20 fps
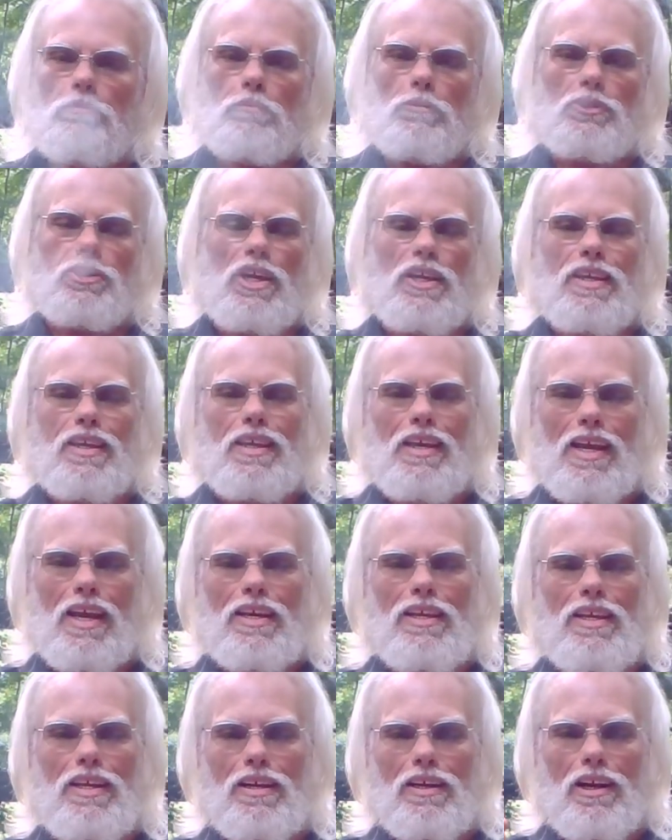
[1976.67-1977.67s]
It's like
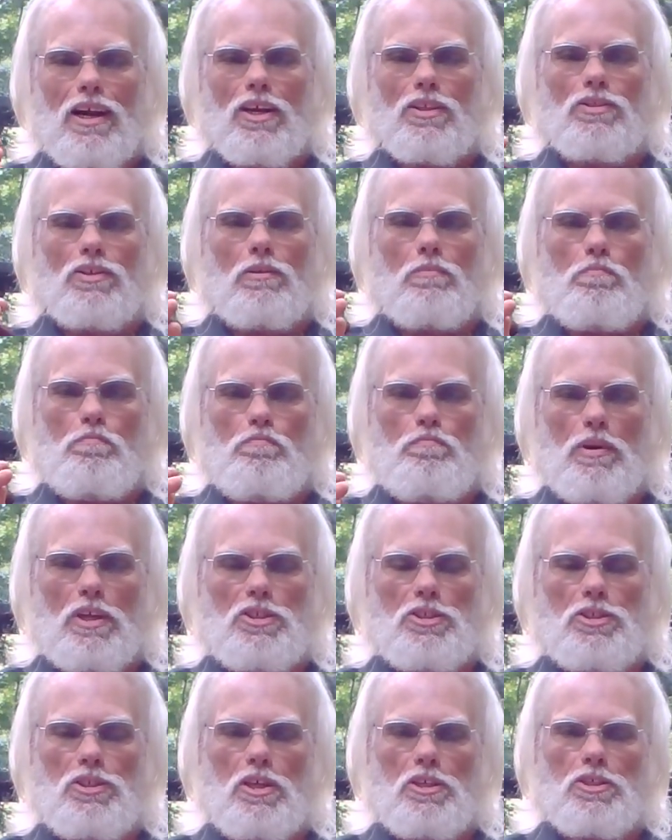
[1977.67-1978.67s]
any other
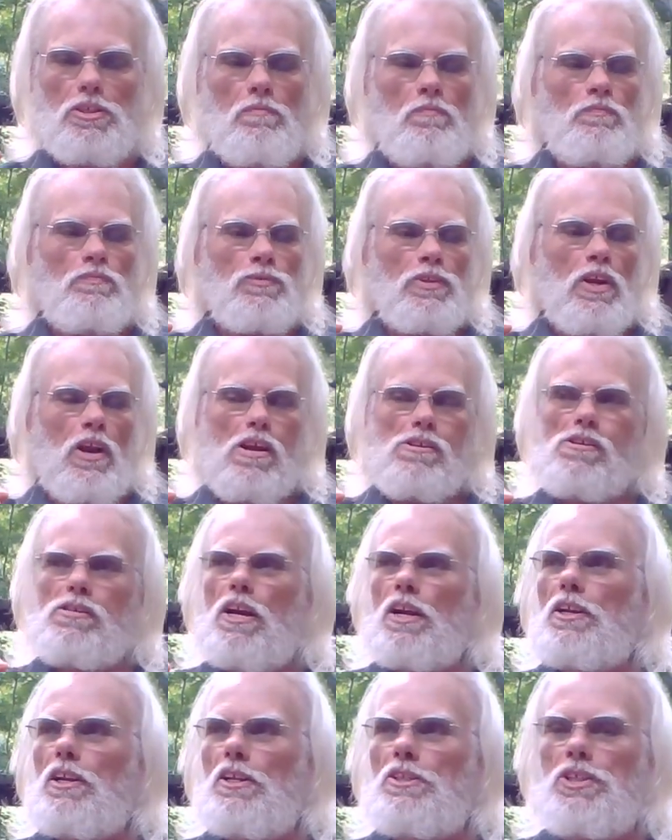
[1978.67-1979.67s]
business. You're
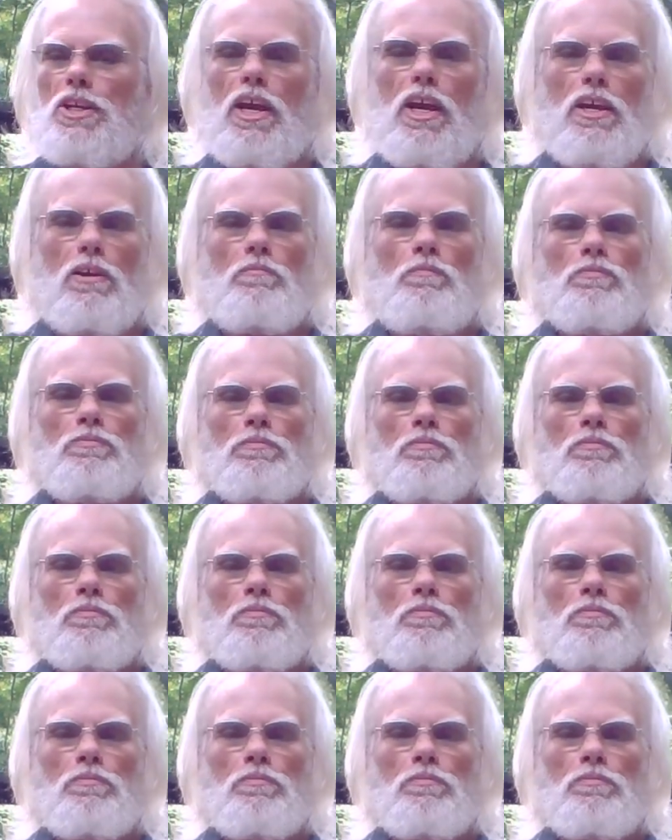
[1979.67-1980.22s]
not going to say, hey,